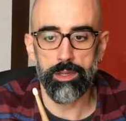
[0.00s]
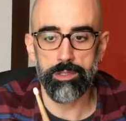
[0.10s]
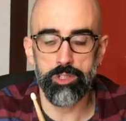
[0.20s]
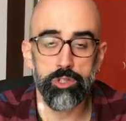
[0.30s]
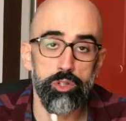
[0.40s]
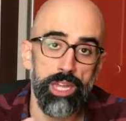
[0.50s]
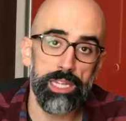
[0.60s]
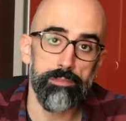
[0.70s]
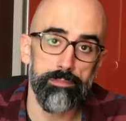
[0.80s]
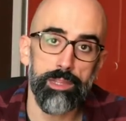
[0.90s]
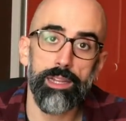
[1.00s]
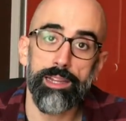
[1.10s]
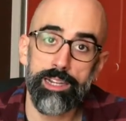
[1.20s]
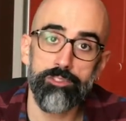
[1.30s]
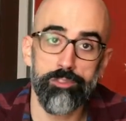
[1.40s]
so you get
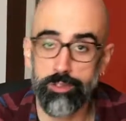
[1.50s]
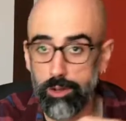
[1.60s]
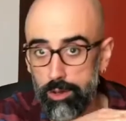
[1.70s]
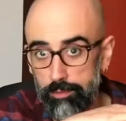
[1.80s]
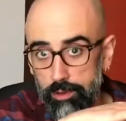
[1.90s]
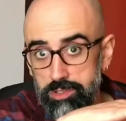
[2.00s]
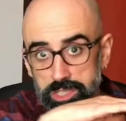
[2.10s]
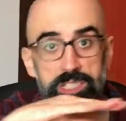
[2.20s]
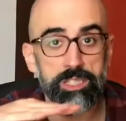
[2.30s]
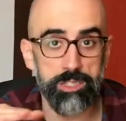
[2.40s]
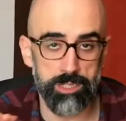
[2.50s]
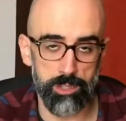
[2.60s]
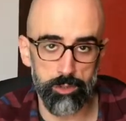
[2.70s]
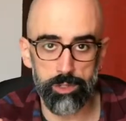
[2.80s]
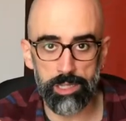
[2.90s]
an extra of consistency
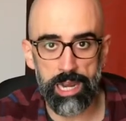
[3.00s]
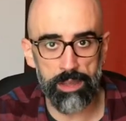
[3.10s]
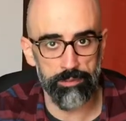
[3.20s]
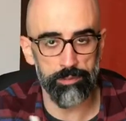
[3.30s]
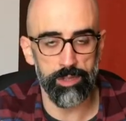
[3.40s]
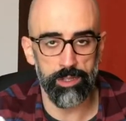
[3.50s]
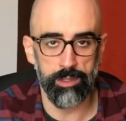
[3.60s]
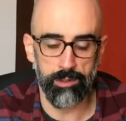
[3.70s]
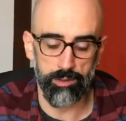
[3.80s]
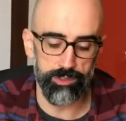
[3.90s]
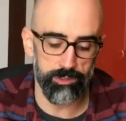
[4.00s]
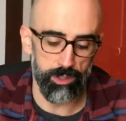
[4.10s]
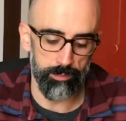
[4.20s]
during the life of the